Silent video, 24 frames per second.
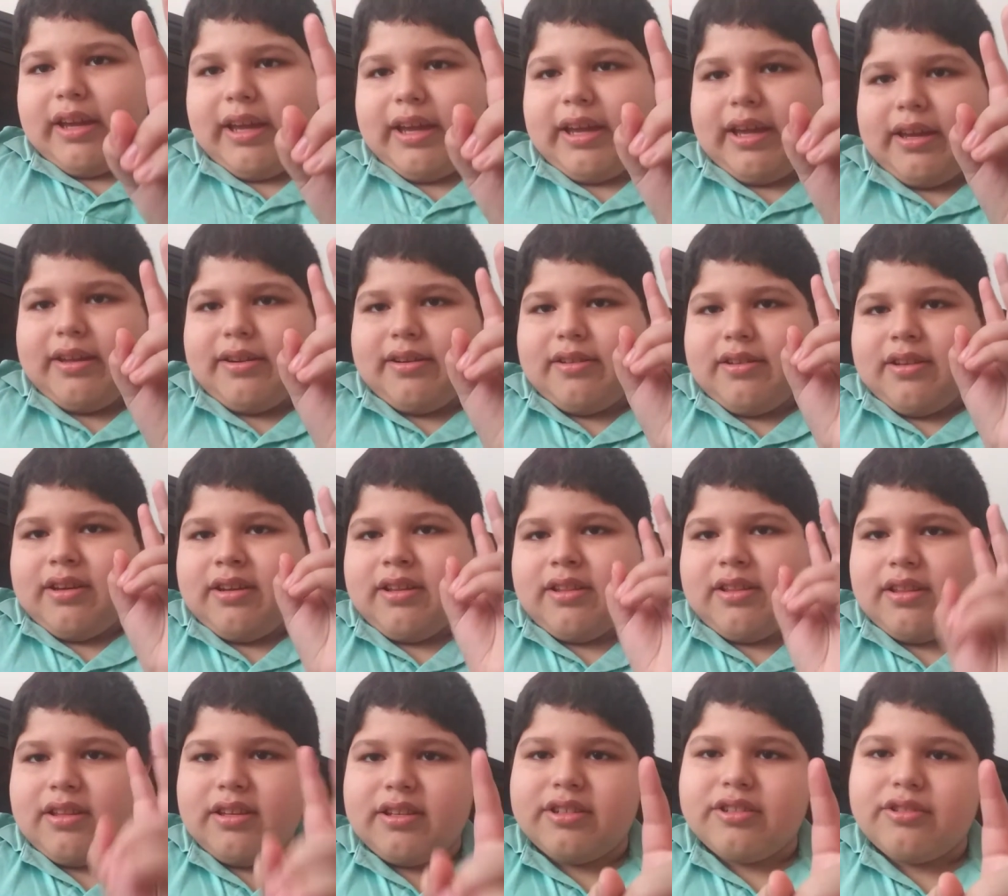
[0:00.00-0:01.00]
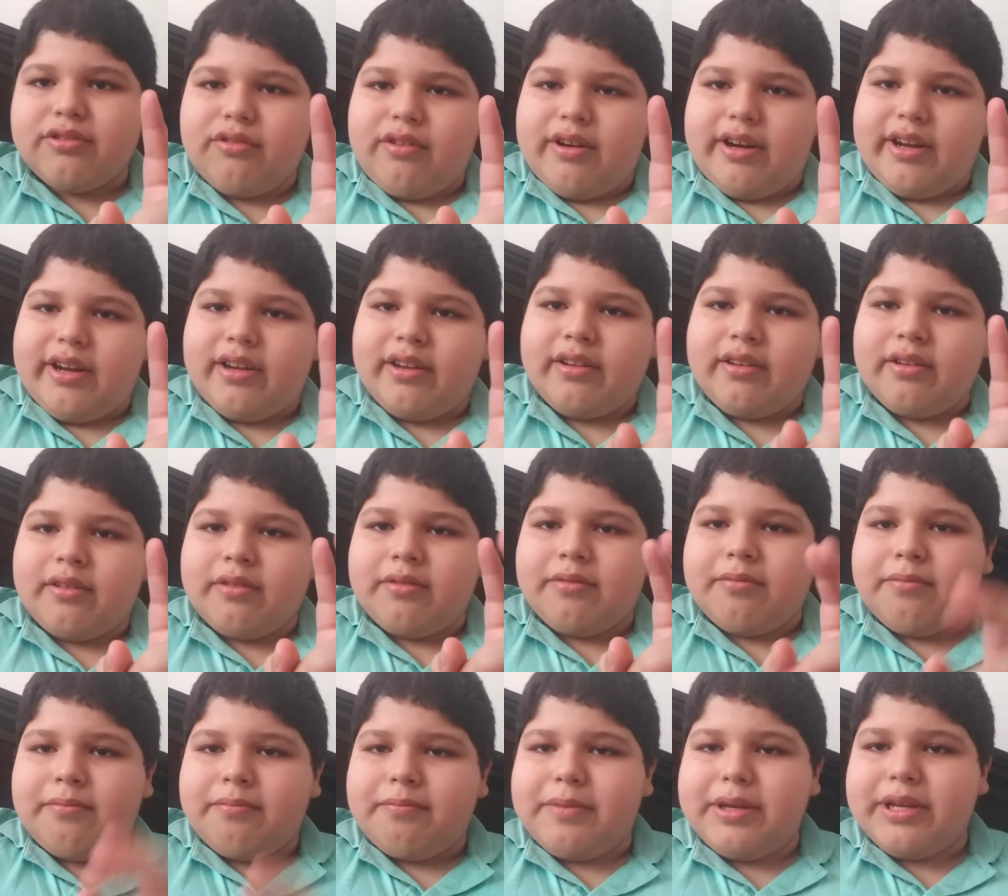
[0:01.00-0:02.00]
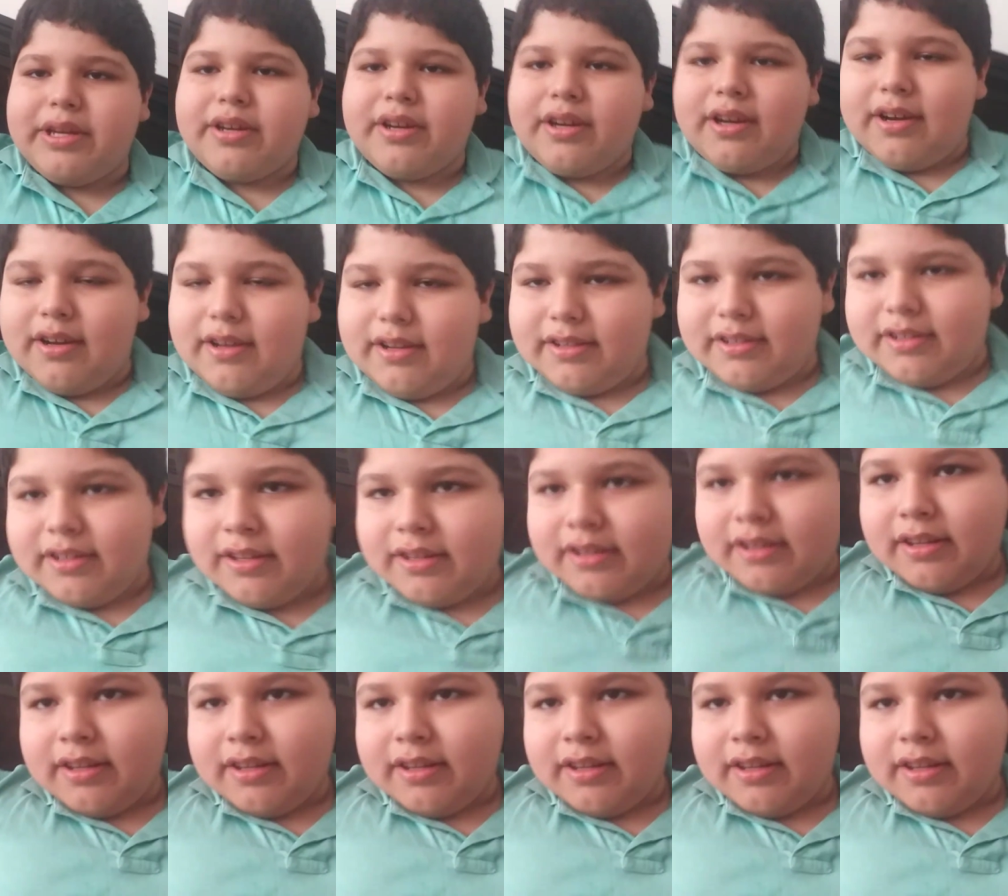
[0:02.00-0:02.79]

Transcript: And this is why. Because